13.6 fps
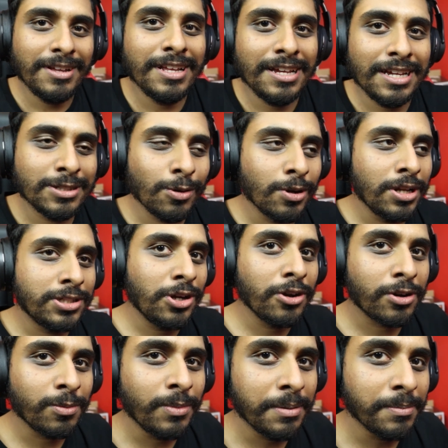It's all a
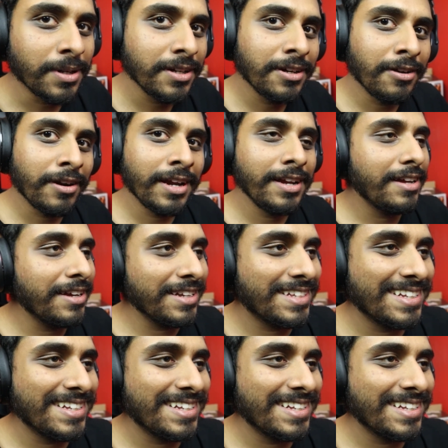joke, remember, all right?